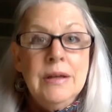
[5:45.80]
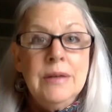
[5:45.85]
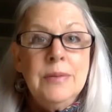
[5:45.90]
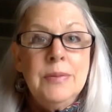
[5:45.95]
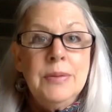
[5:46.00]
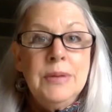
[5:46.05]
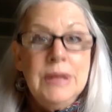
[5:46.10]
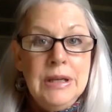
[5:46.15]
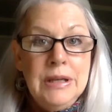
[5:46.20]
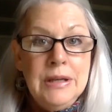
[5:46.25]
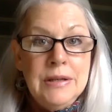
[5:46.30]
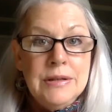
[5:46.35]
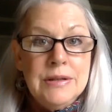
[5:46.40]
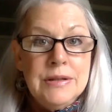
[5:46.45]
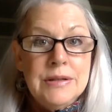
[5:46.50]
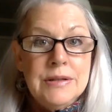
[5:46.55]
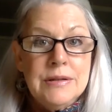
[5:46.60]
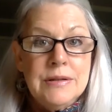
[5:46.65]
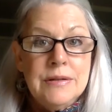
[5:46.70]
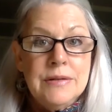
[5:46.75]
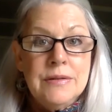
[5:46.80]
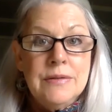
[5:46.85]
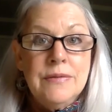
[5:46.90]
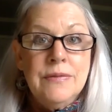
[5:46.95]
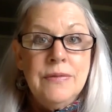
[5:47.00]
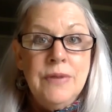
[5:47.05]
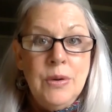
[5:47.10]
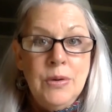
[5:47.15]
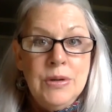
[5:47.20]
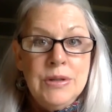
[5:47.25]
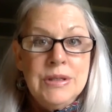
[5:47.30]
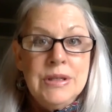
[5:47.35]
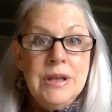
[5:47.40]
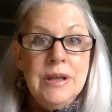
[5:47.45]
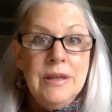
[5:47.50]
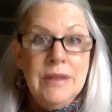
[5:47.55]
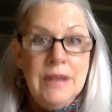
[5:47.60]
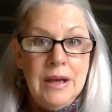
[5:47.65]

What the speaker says: Please focus on